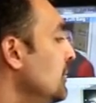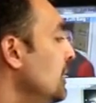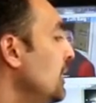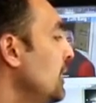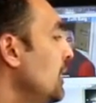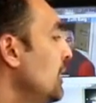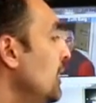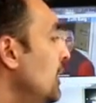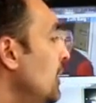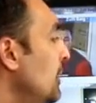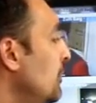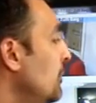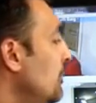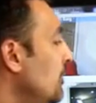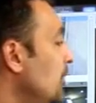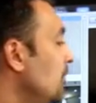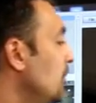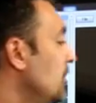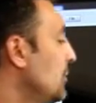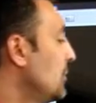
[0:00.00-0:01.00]
there you go,
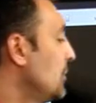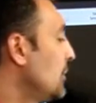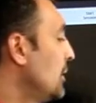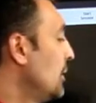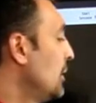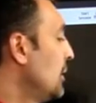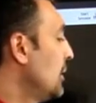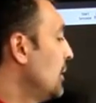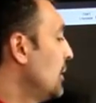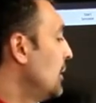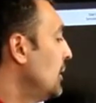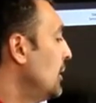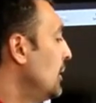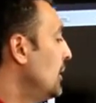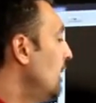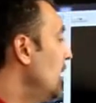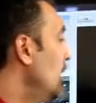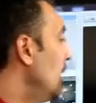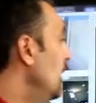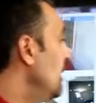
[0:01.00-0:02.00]

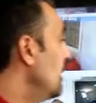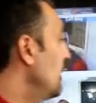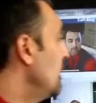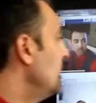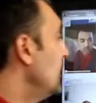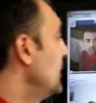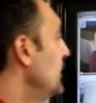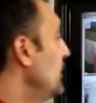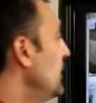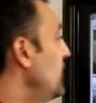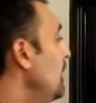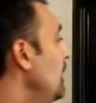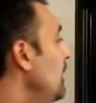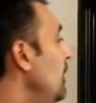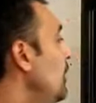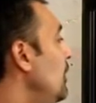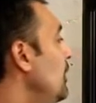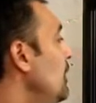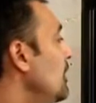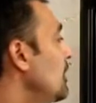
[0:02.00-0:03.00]
and there
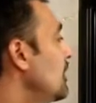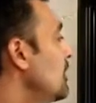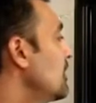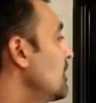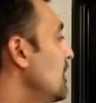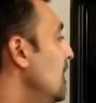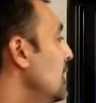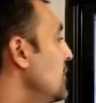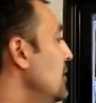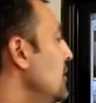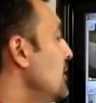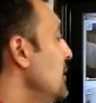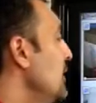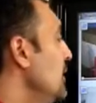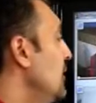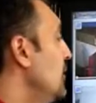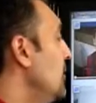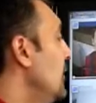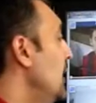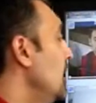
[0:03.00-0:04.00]
you go, you can start to
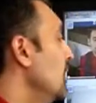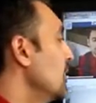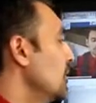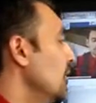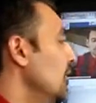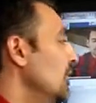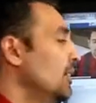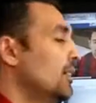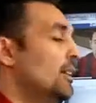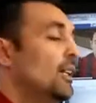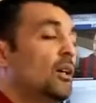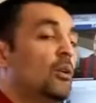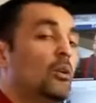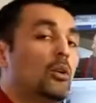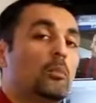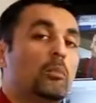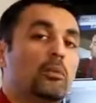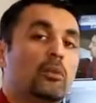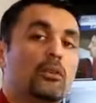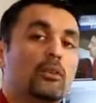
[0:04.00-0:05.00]
see the files are now
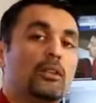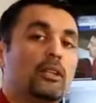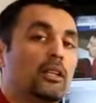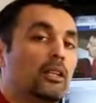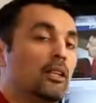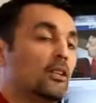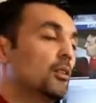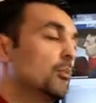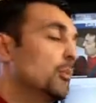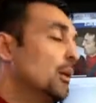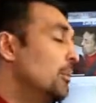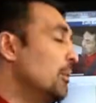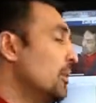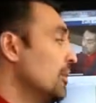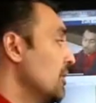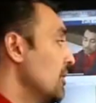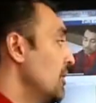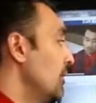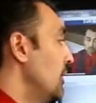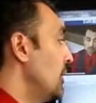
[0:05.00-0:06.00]
uploading into my
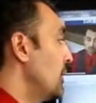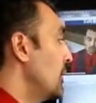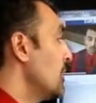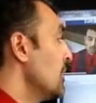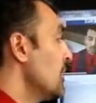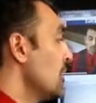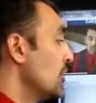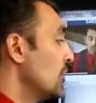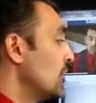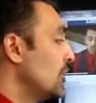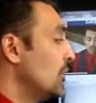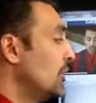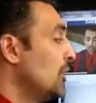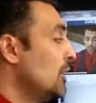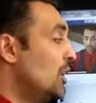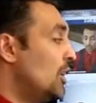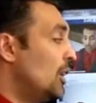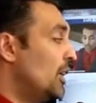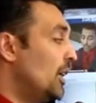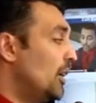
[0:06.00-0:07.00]
personal folder.
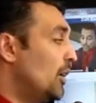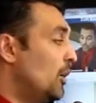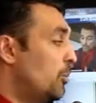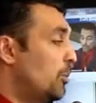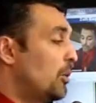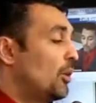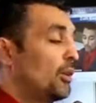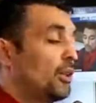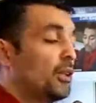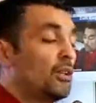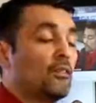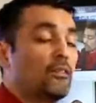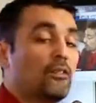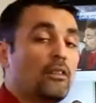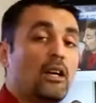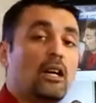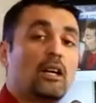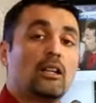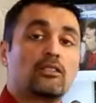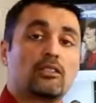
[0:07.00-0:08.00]
So uploading of
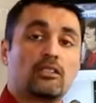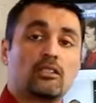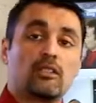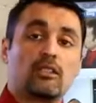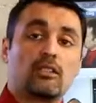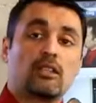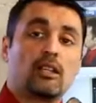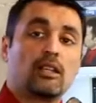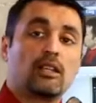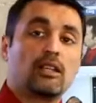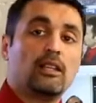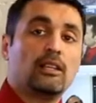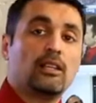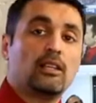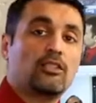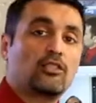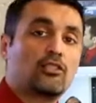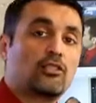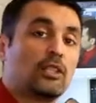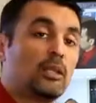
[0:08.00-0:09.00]
files is,
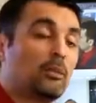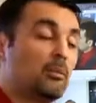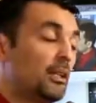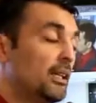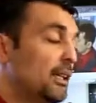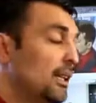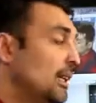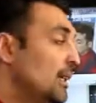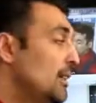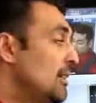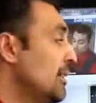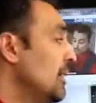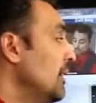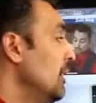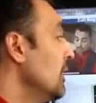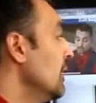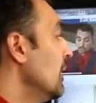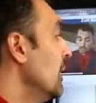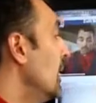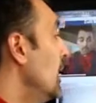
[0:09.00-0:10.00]
again, extremely
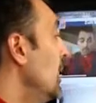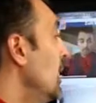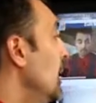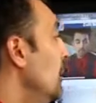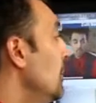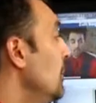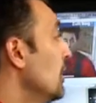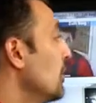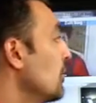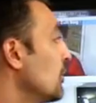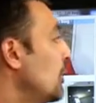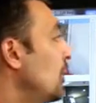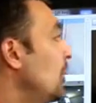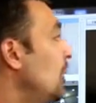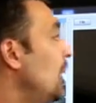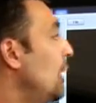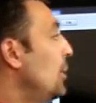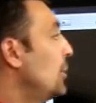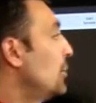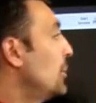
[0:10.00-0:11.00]
easy.
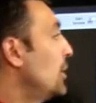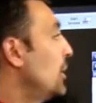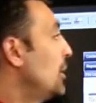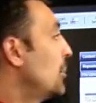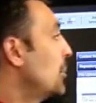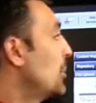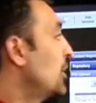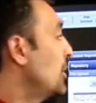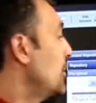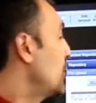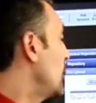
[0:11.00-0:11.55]
So I'm going